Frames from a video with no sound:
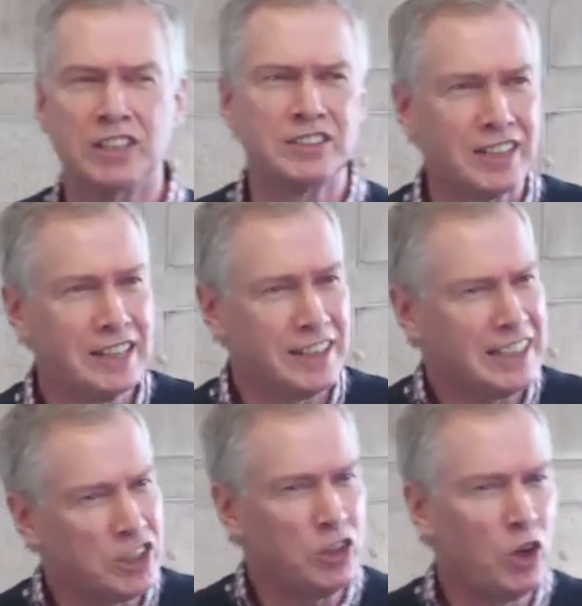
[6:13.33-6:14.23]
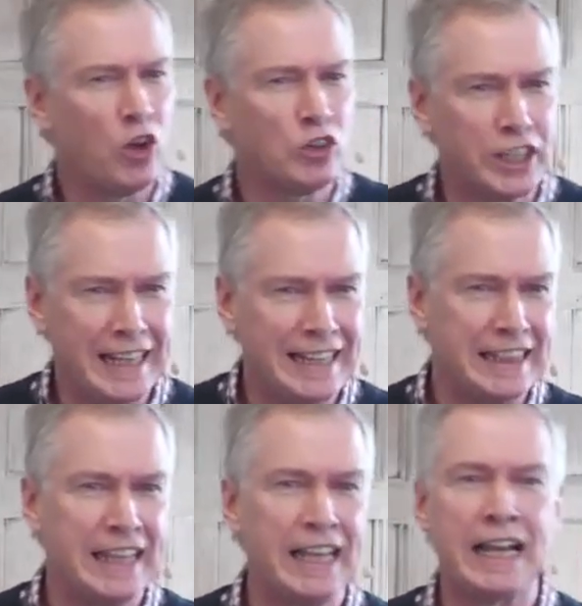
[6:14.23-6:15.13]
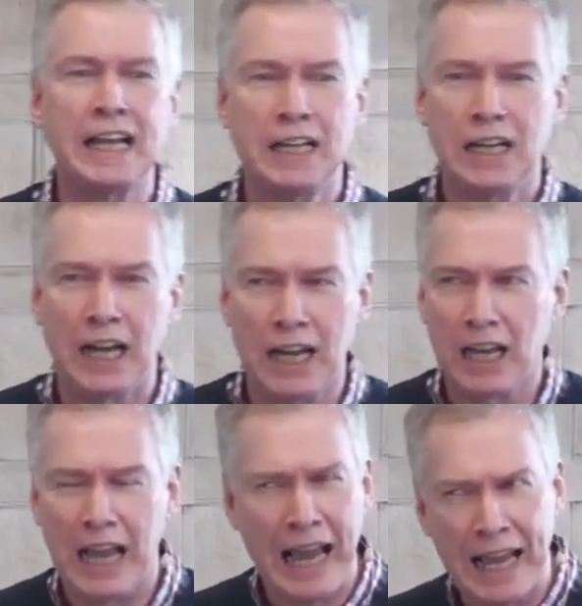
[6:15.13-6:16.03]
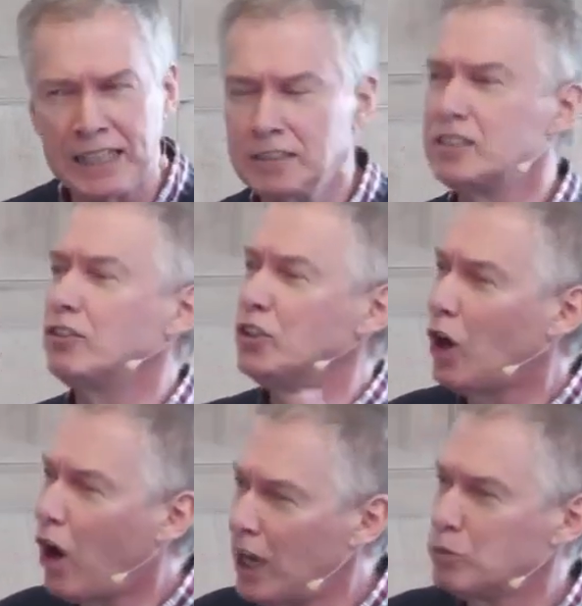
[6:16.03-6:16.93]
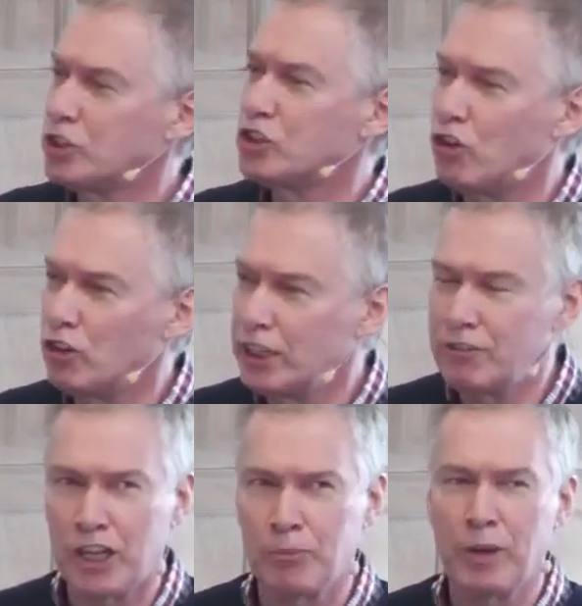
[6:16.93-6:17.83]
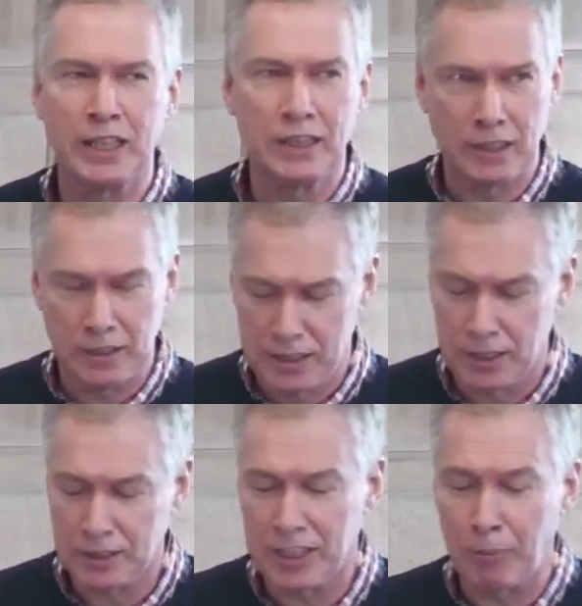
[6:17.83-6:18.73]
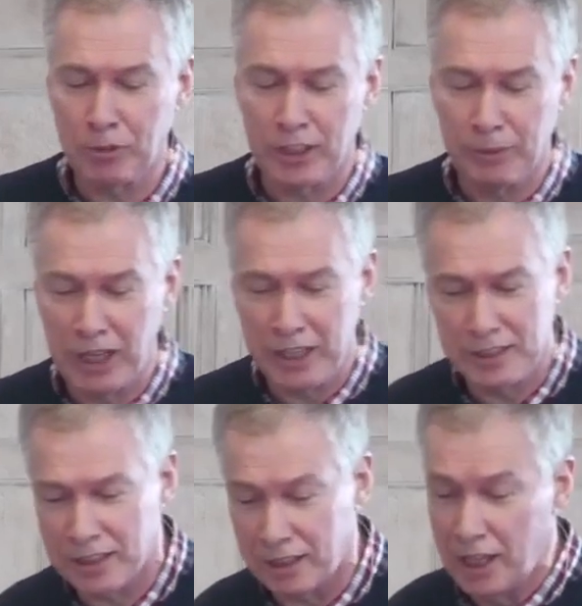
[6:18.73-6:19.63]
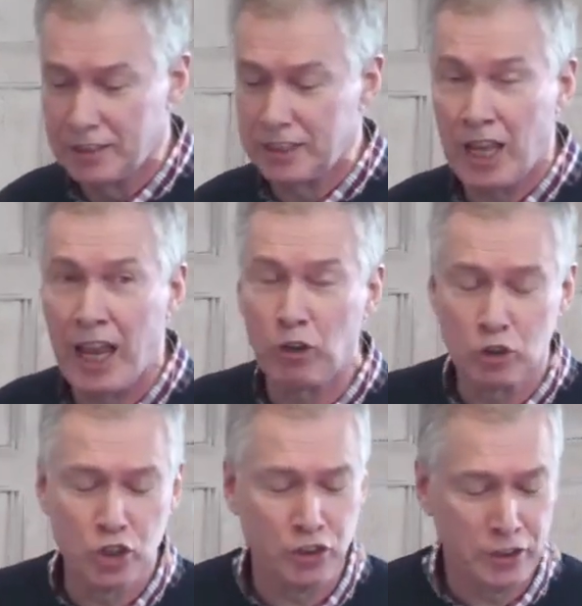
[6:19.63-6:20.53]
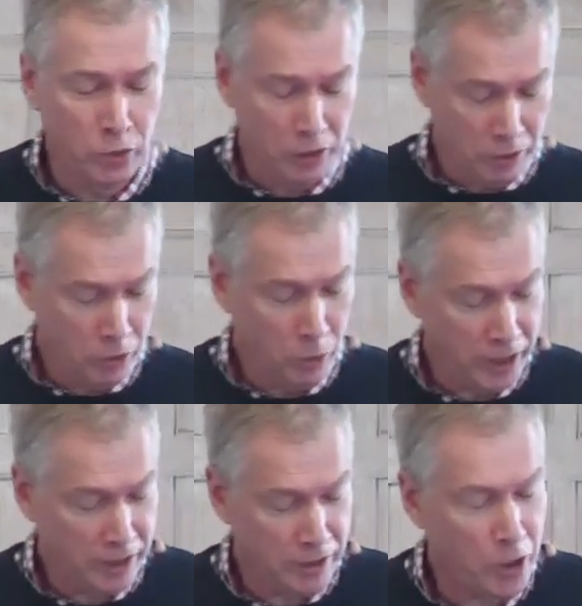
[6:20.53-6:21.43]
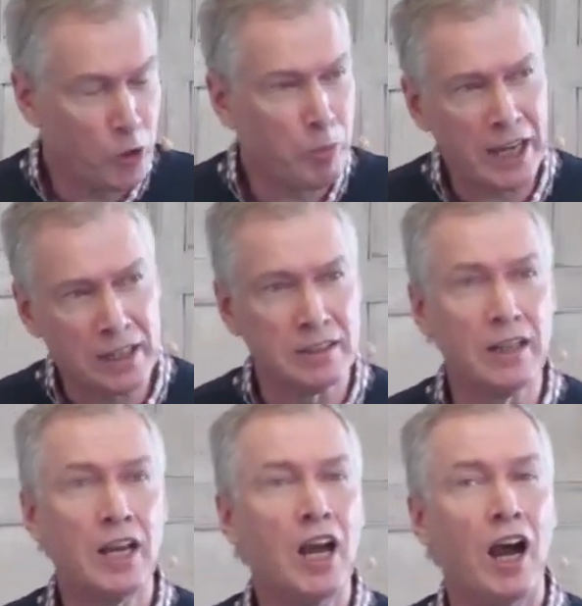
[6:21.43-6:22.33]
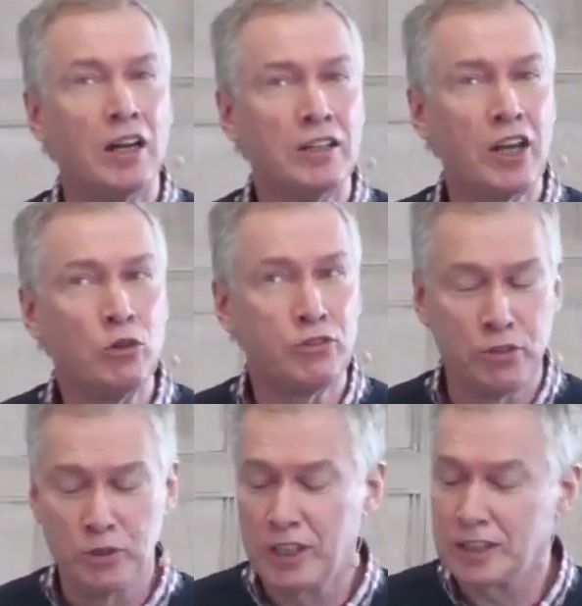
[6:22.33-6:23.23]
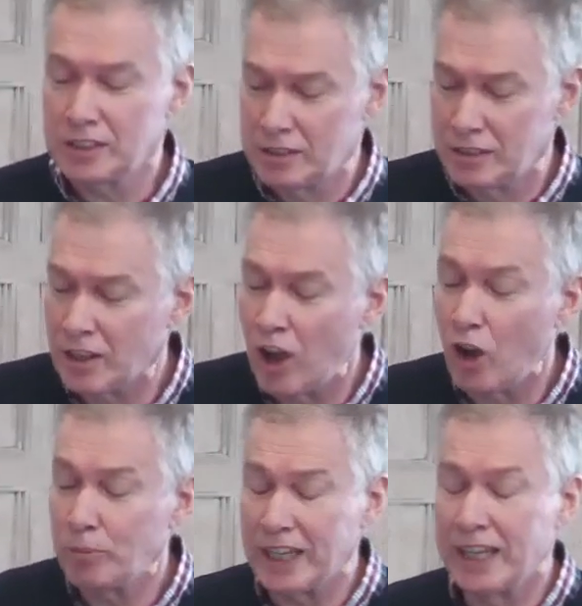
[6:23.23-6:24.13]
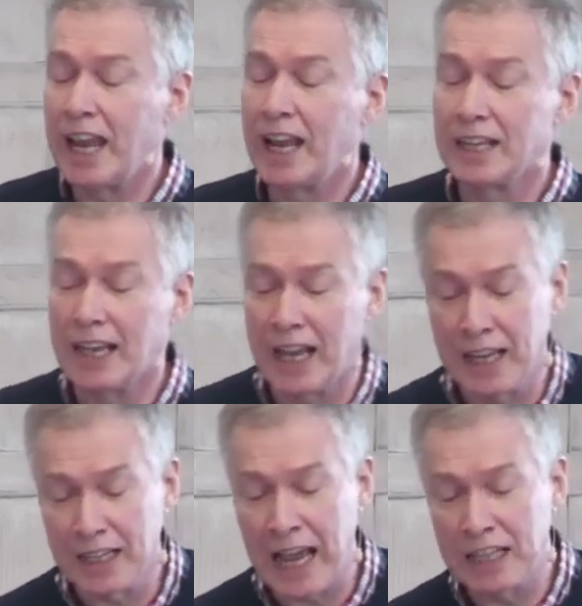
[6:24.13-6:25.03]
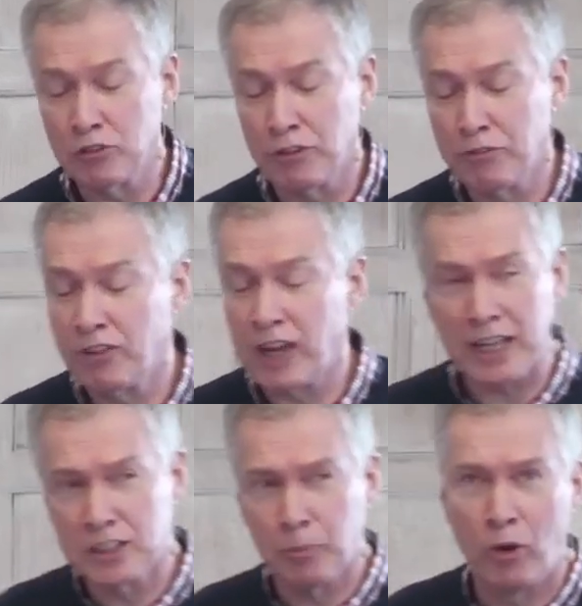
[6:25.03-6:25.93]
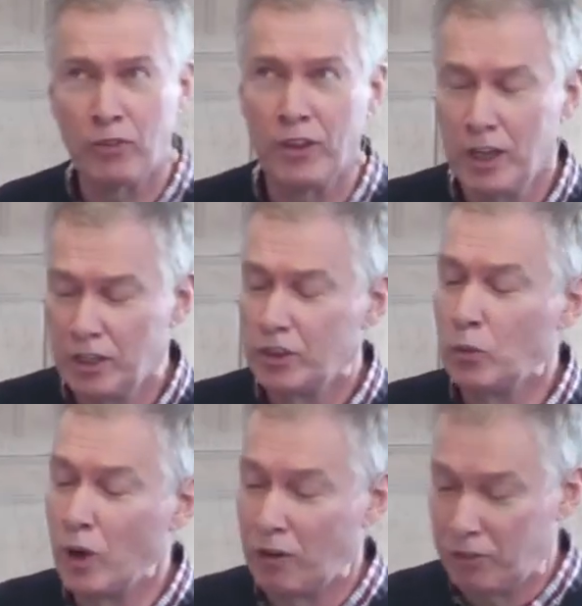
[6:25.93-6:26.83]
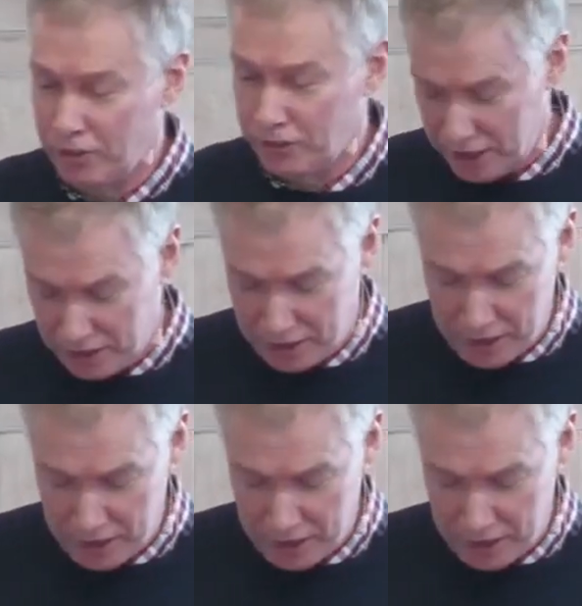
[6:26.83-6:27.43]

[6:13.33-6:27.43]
verses. There's a lot in there. Uh, and, you know, I would strongly recommend that uh, sometime later, today or during the, the week, you go back and, and go through this psalm again and, uh, and reflect upon the wealth of